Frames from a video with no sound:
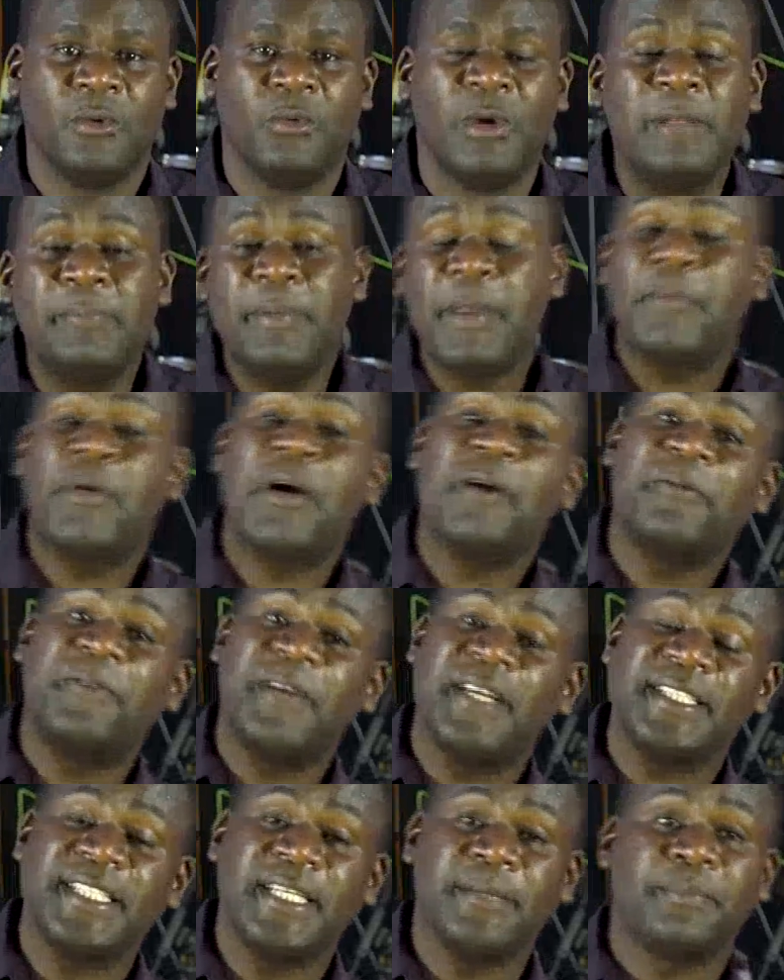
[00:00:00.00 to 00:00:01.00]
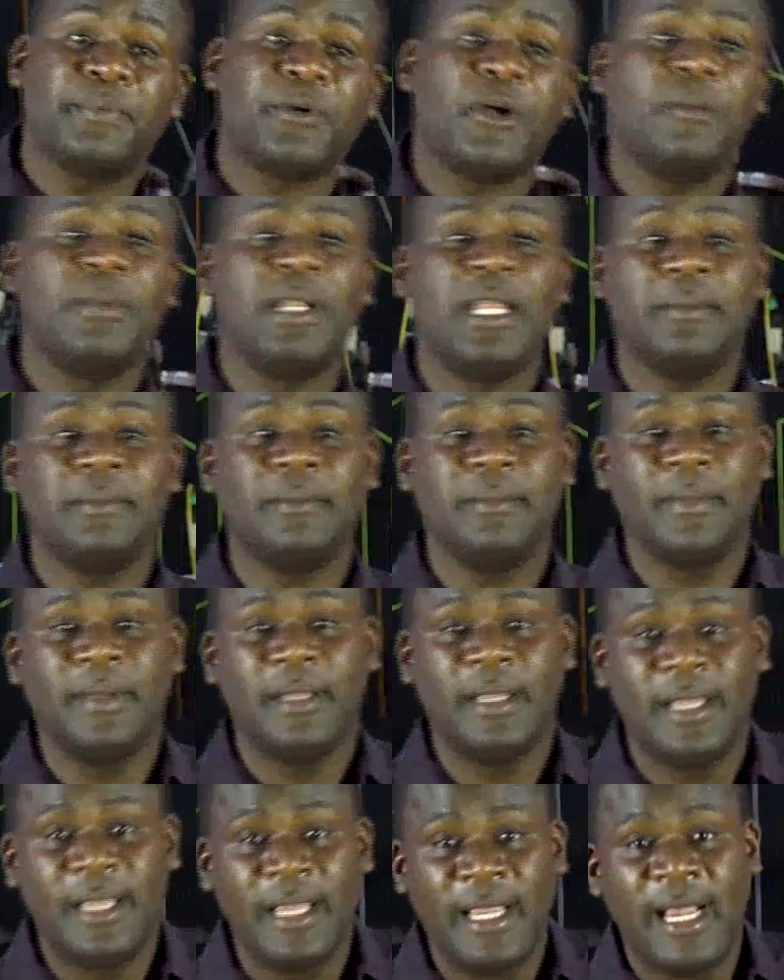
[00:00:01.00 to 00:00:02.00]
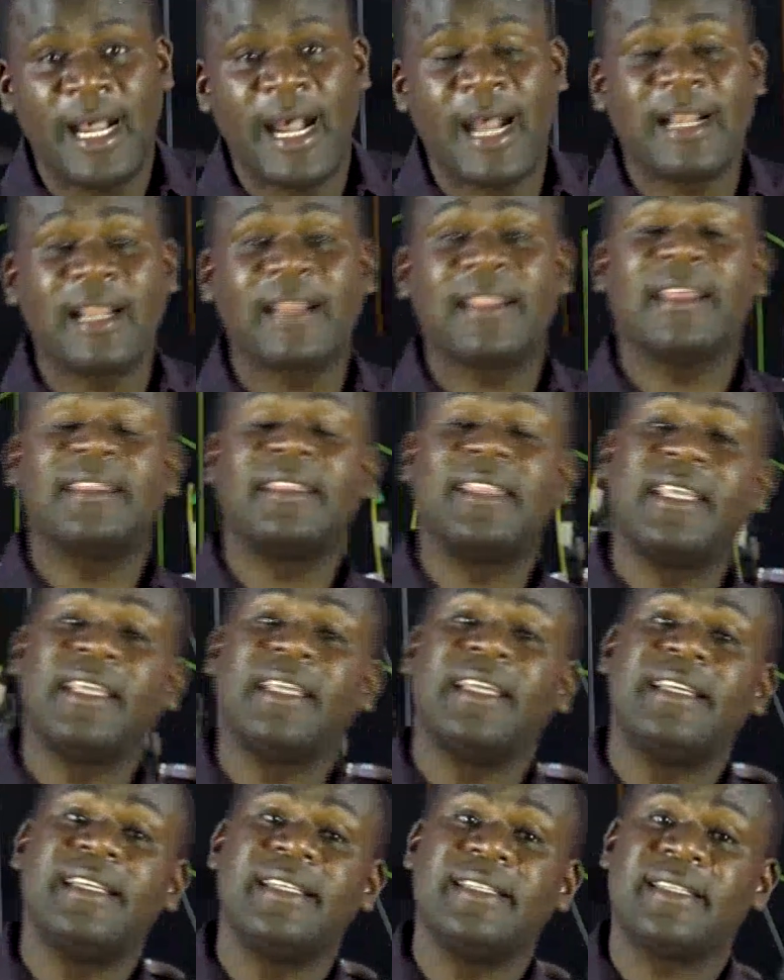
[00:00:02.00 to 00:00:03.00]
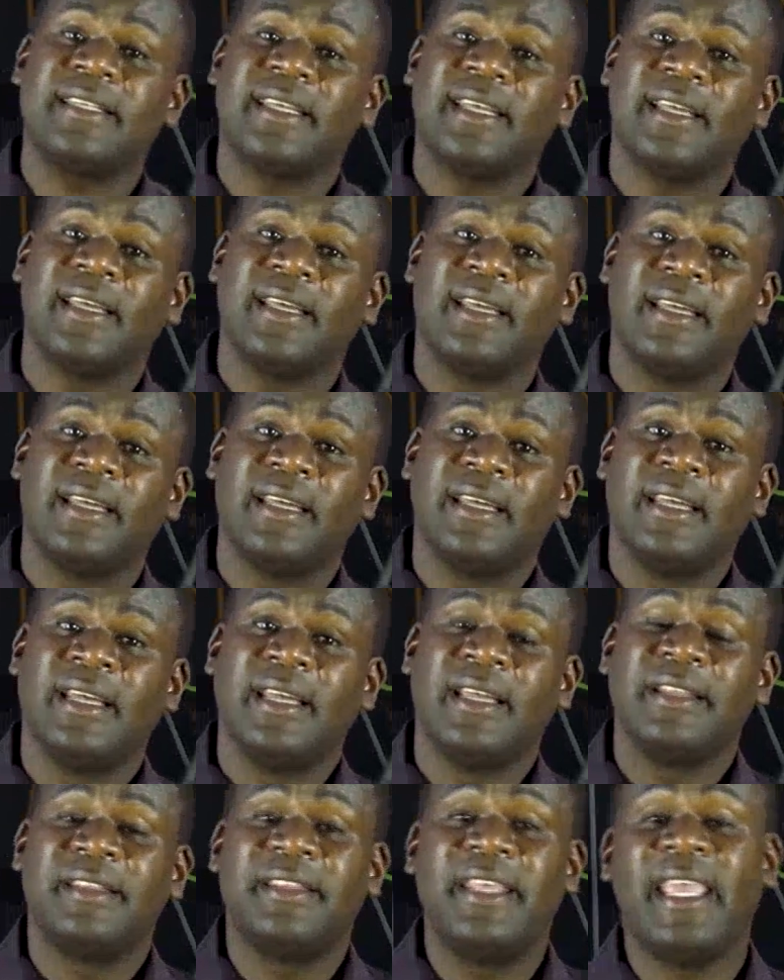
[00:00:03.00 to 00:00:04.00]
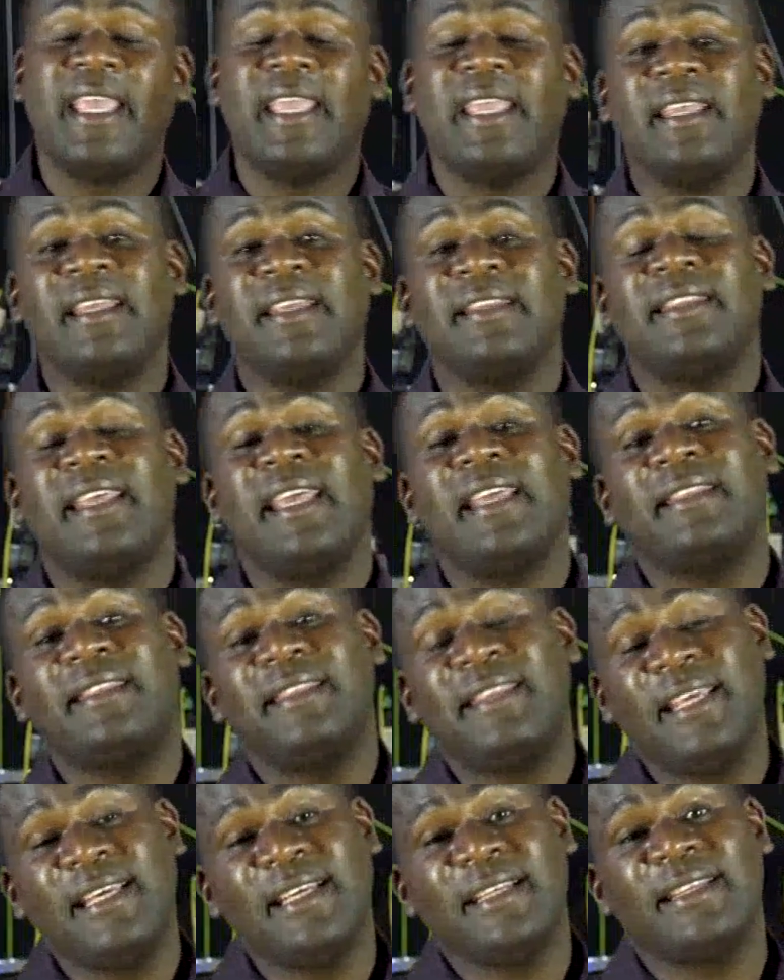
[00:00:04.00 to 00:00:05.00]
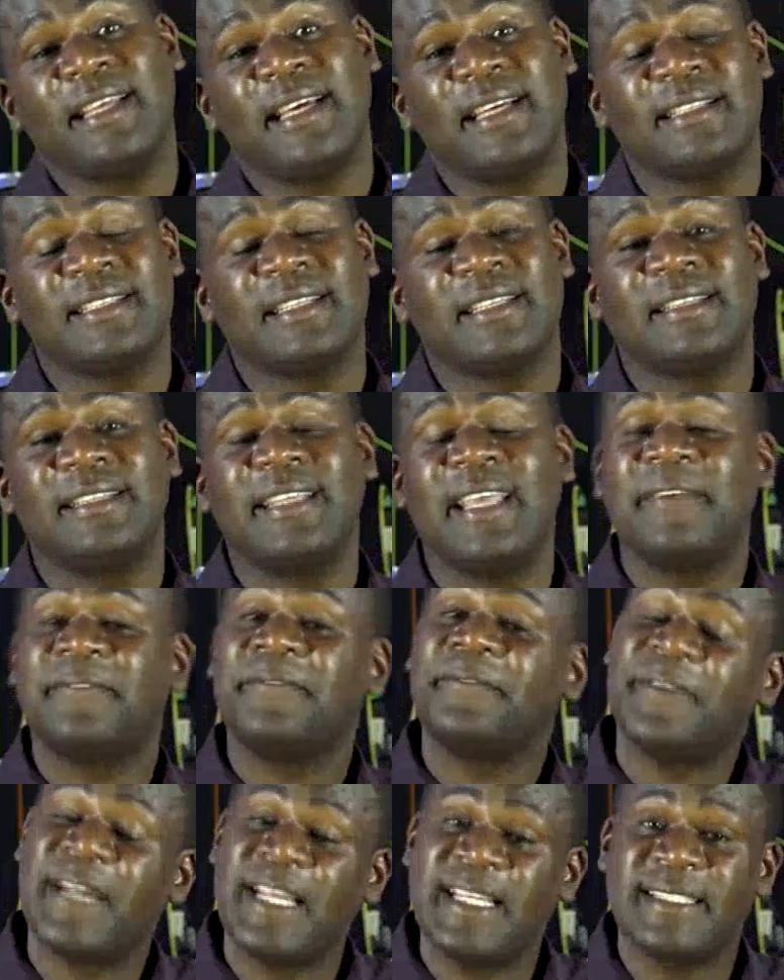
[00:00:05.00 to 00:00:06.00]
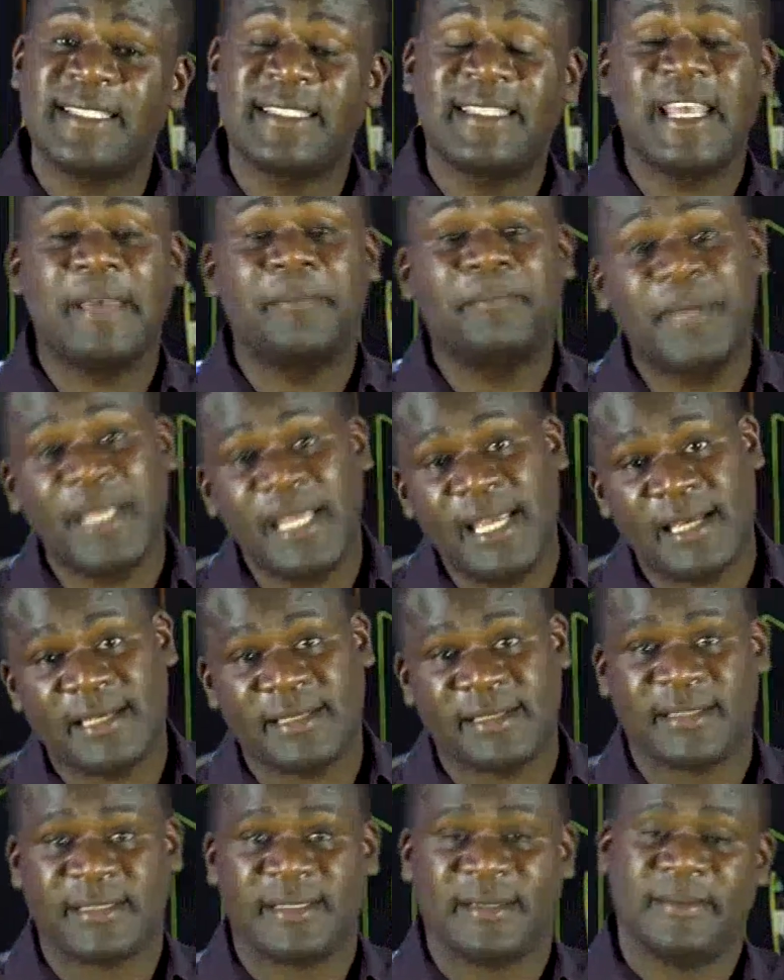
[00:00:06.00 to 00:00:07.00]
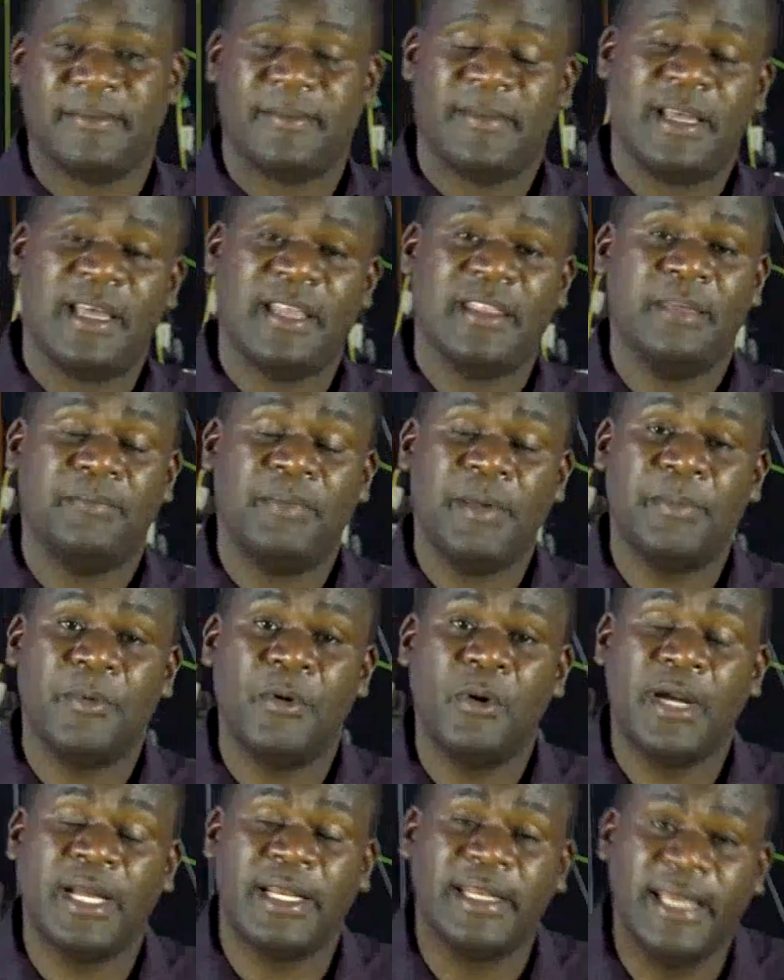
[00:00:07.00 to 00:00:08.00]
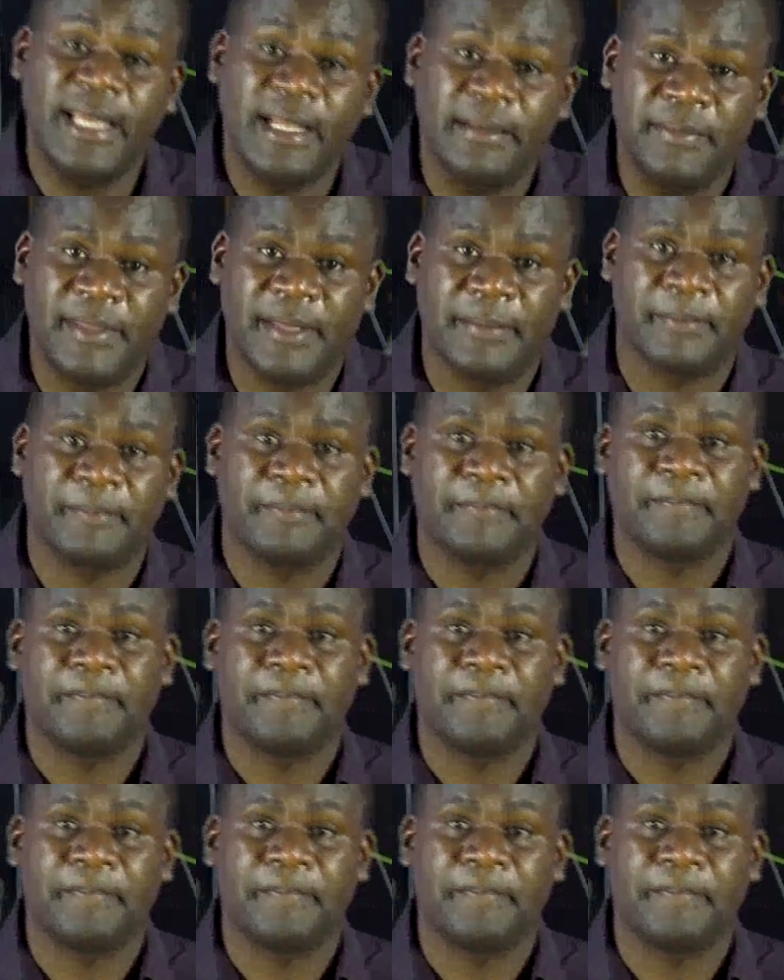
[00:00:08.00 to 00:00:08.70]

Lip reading: When people are facing problem, another thing is they think that their friends, their peers, are the people who can help them.